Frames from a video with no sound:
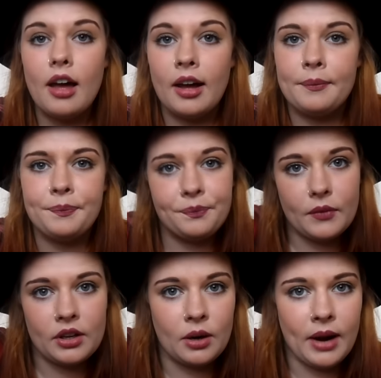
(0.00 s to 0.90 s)
I
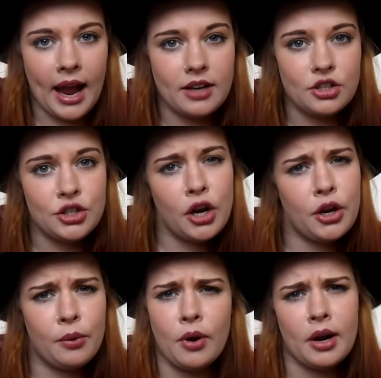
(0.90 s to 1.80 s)
don't know, I had to show
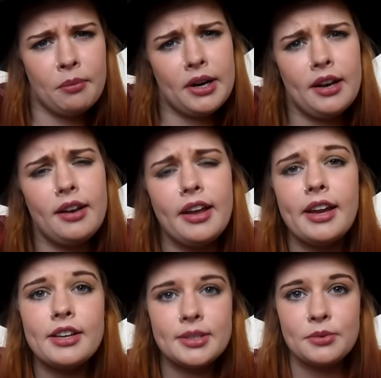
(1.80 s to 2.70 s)
you what an umbrella looked
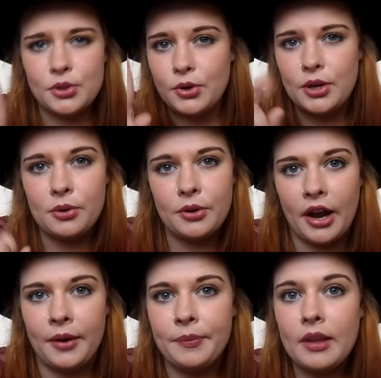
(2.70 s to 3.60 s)
like because I'm sure you all
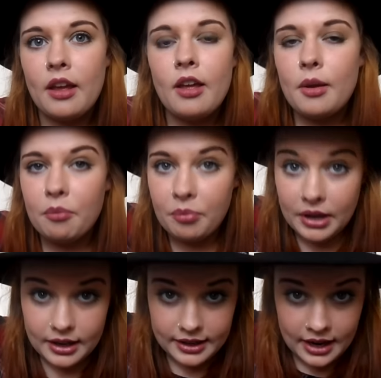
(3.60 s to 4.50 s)
know.
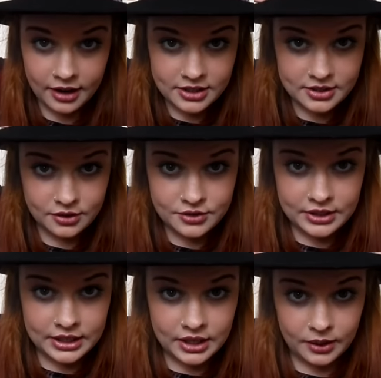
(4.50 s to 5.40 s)
But yeah, I just thought it was
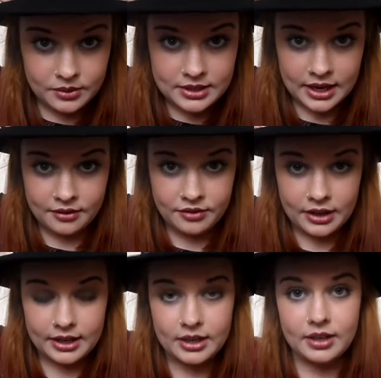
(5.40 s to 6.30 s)
really cute to have
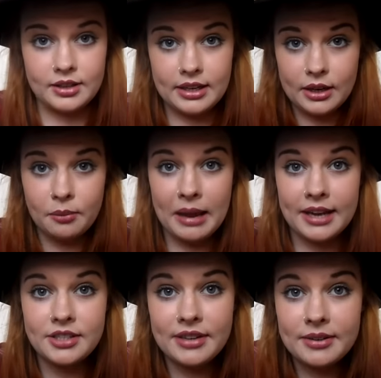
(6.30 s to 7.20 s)
like the little
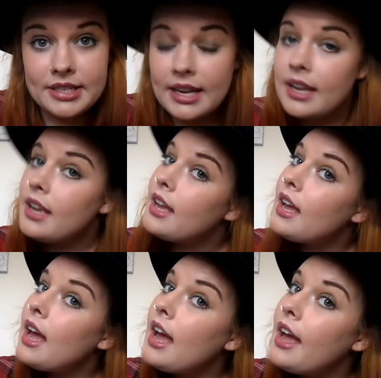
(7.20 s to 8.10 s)
band around it
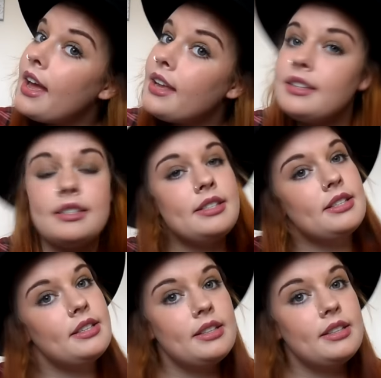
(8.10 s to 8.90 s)
and